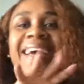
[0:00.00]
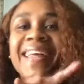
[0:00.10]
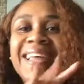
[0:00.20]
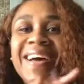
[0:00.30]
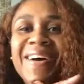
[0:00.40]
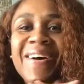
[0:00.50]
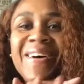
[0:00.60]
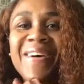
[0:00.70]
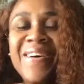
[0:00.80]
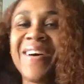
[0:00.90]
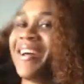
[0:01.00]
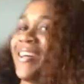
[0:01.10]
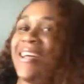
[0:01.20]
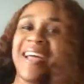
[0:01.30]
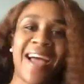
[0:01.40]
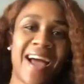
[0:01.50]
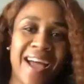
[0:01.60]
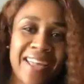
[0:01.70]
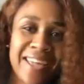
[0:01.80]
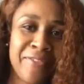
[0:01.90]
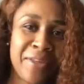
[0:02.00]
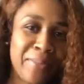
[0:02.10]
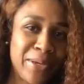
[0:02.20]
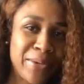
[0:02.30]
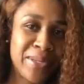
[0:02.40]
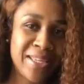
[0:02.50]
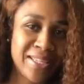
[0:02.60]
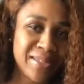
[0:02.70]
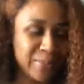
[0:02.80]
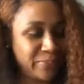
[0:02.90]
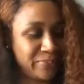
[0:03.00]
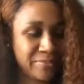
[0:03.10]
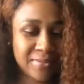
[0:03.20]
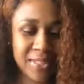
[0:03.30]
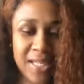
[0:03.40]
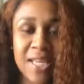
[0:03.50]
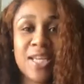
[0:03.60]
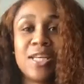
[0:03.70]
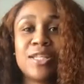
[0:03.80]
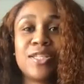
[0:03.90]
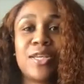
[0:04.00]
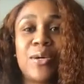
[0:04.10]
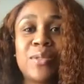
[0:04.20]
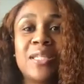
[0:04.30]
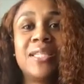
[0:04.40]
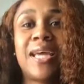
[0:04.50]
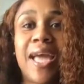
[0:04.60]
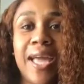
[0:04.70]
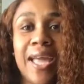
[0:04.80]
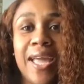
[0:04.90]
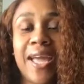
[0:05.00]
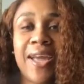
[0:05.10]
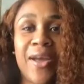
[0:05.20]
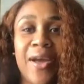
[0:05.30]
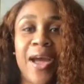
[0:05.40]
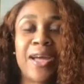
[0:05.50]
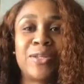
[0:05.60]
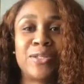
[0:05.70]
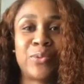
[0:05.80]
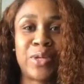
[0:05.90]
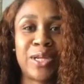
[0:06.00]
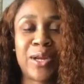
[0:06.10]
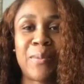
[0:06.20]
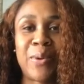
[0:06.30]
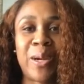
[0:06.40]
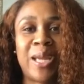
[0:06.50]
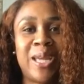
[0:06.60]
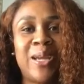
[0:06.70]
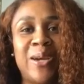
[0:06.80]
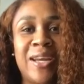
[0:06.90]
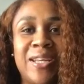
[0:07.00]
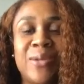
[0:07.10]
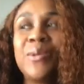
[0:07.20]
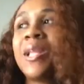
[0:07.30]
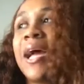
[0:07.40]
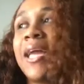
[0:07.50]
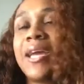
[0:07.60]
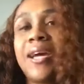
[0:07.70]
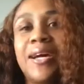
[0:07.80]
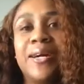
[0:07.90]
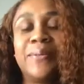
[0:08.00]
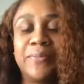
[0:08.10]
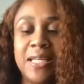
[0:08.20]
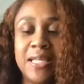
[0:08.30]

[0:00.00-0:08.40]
Hello. Hi, Gifted Beauties. So today, I just wanted to come on here and do like a